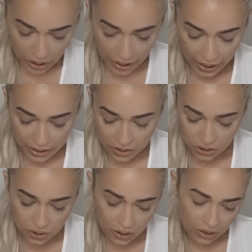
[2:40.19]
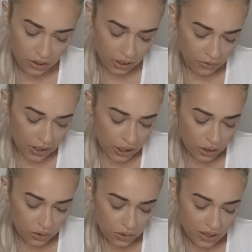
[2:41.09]
And you can really
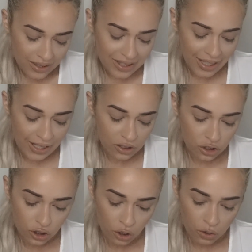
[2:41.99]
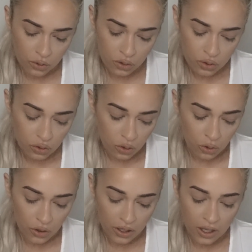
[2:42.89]
use Sandstone
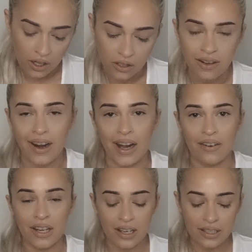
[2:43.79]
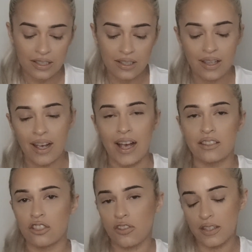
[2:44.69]
or the color Area
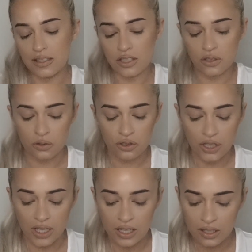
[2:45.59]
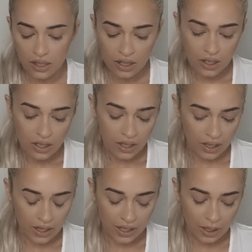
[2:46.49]
as a transitional shade.
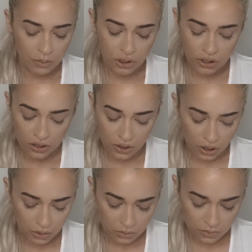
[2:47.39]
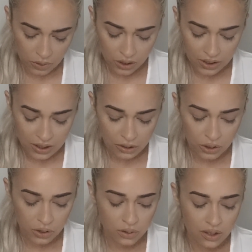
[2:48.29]
And I'm sure, you know, you can still
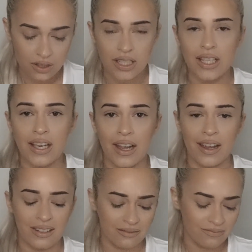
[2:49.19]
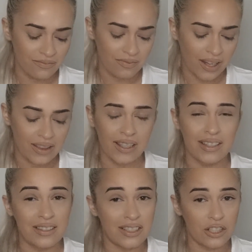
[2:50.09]
use Teak and I think
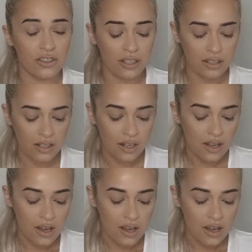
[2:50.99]
it's Dijon.